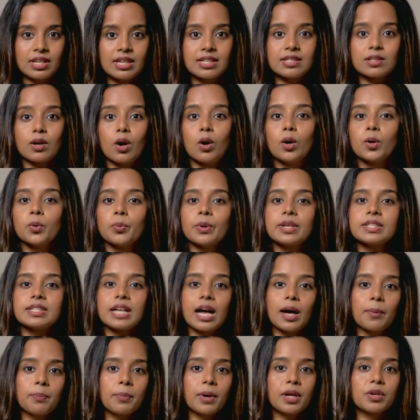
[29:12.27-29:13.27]
is always
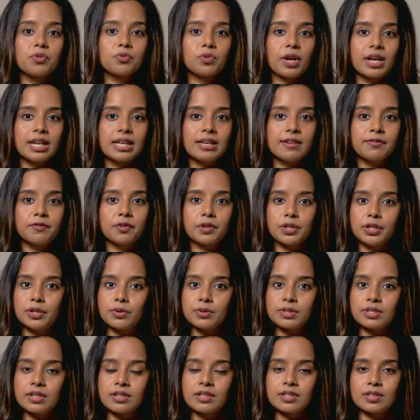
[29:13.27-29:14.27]
up and ready for
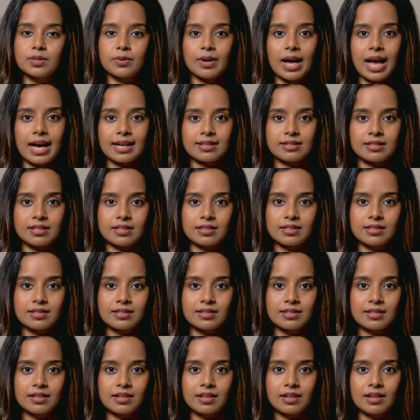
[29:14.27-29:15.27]
users to
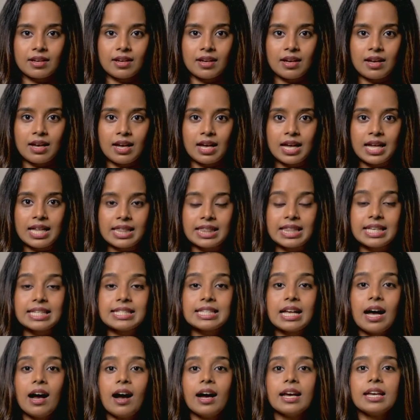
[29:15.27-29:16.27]
access. This
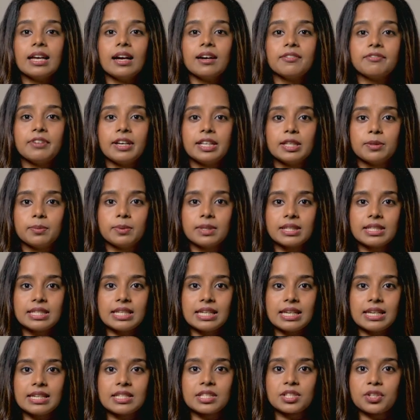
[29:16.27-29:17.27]
high
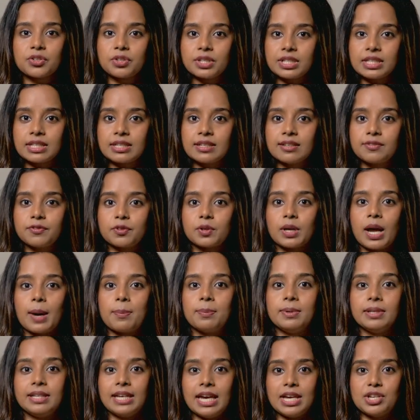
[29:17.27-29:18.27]
availability is critical for
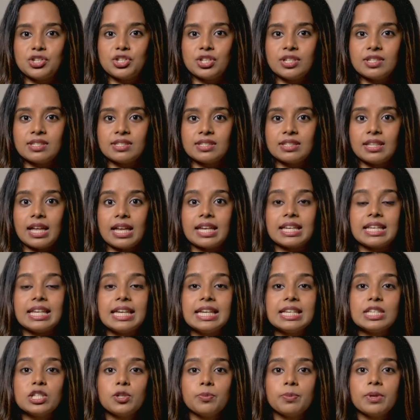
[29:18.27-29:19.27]
applications that
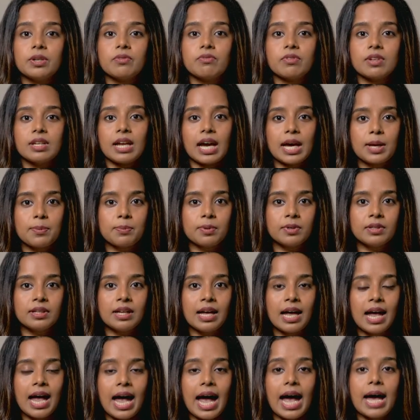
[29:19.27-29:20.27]
need to be reliable
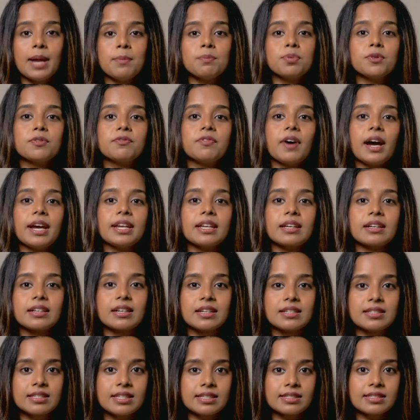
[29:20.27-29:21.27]
and provide a
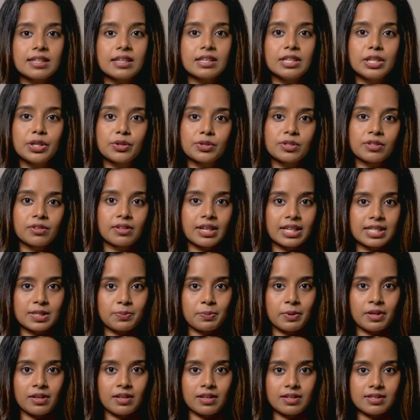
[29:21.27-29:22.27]
consistent user
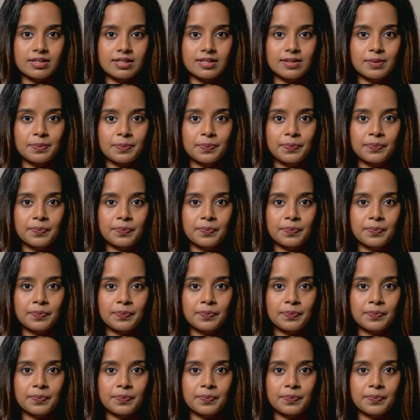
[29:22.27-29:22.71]
experience.